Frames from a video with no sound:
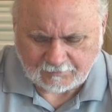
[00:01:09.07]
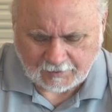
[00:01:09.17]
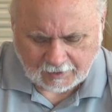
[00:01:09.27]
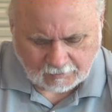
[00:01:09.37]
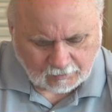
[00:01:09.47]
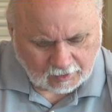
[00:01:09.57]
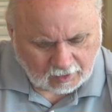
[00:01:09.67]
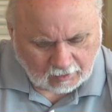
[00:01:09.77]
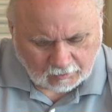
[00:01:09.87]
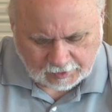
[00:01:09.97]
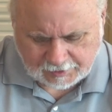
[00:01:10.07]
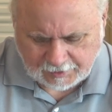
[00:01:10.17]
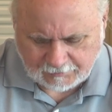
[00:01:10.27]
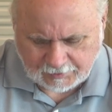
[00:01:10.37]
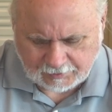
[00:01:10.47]
Father, we'll always
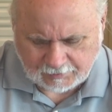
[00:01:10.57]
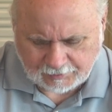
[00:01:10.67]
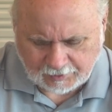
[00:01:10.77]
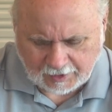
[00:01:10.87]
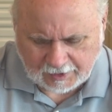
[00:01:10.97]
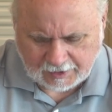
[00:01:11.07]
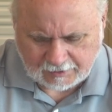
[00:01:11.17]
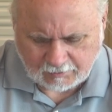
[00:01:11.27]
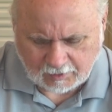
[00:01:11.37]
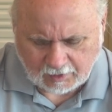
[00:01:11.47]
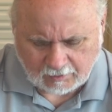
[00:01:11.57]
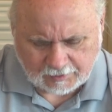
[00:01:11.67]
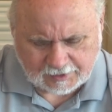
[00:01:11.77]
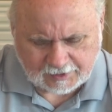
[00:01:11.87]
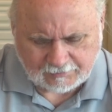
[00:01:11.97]
give You the praise, we'll
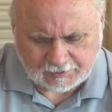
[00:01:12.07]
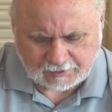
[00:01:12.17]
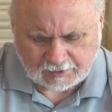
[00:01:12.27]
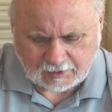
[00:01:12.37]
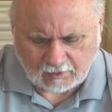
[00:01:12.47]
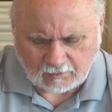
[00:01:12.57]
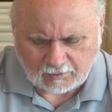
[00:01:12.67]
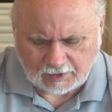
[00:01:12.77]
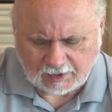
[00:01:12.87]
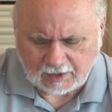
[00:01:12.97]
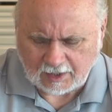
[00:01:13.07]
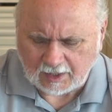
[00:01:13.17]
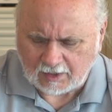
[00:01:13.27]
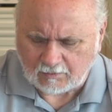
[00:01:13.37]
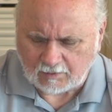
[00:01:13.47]
always give You the glory,
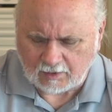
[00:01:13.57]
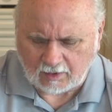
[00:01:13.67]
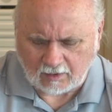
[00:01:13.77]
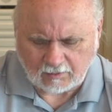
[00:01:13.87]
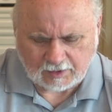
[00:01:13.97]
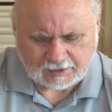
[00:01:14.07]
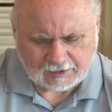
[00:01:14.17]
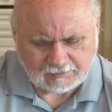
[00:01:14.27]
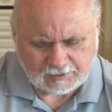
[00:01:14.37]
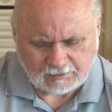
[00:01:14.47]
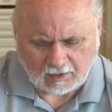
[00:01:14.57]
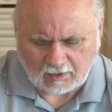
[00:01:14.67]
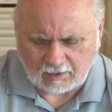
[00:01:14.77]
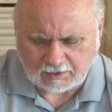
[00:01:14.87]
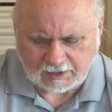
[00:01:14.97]
we'll always give You
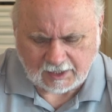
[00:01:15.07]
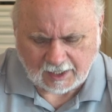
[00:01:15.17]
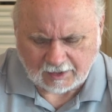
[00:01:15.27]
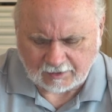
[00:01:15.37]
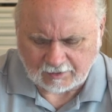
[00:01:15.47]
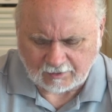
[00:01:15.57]
all the honor.